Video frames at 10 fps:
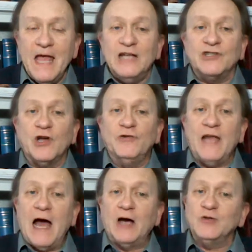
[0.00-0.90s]
So
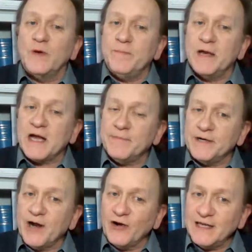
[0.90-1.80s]
now as we pick up
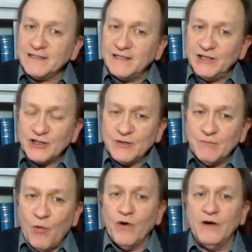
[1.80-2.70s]
in our lesson this
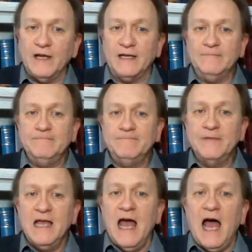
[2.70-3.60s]
morning,
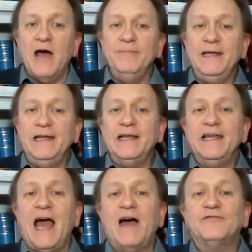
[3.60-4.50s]

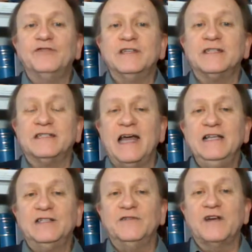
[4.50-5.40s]
immediately after the
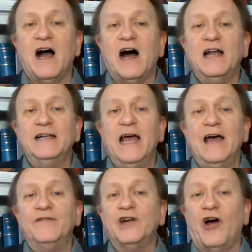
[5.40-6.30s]
saints of God in
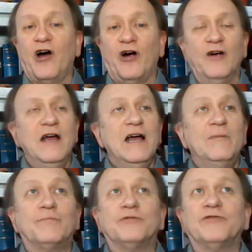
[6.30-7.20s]
heaven are
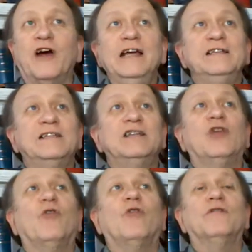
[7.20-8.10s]
praising
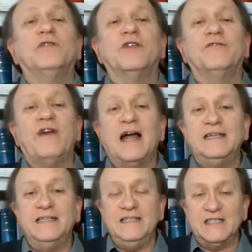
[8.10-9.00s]
the Lord for the
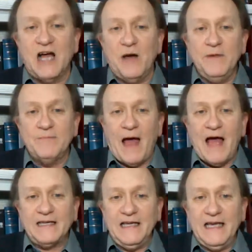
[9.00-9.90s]
fact He's coming
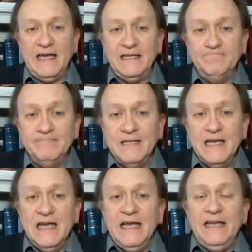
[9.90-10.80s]
back again,
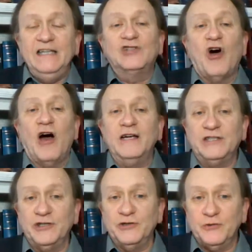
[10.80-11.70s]
He's going
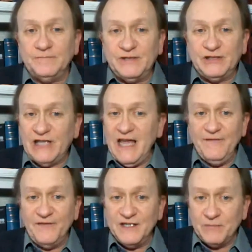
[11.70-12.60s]
to
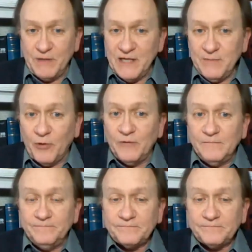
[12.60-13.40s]
save His people